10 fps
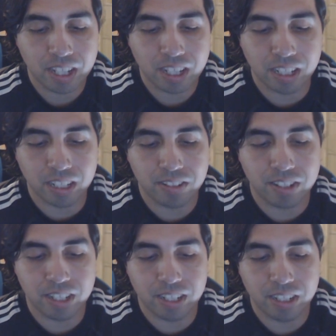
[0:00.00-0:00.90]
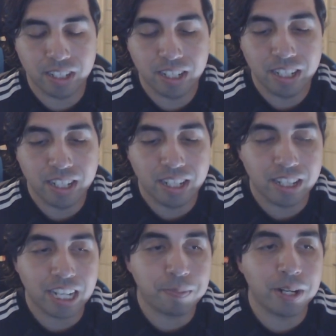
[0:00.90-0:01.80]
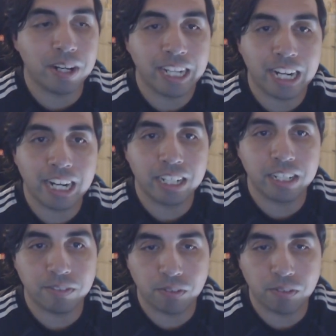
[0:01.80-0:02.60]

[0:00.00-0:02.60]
Because they've been on that island